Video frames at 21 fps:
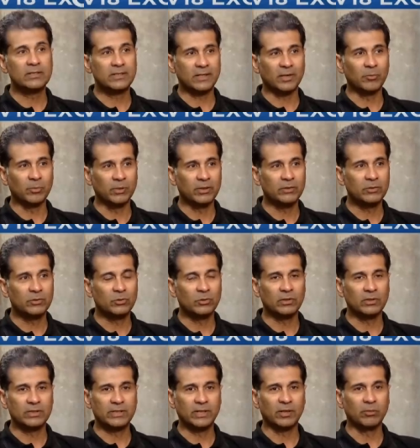this segment.
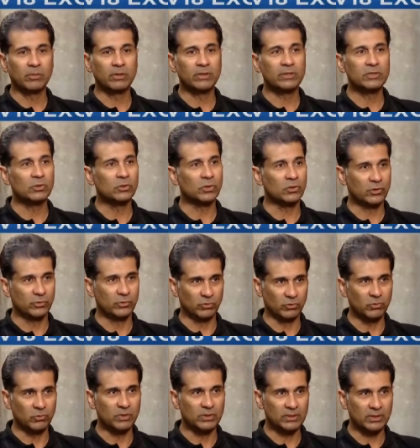So the segment is not
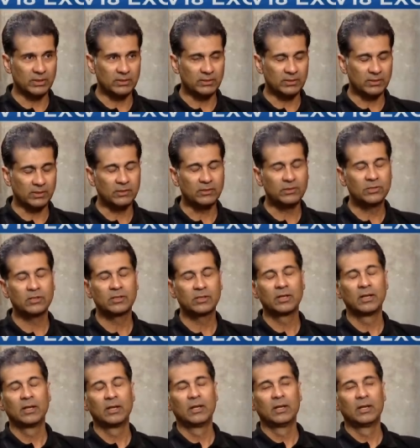new to us as such.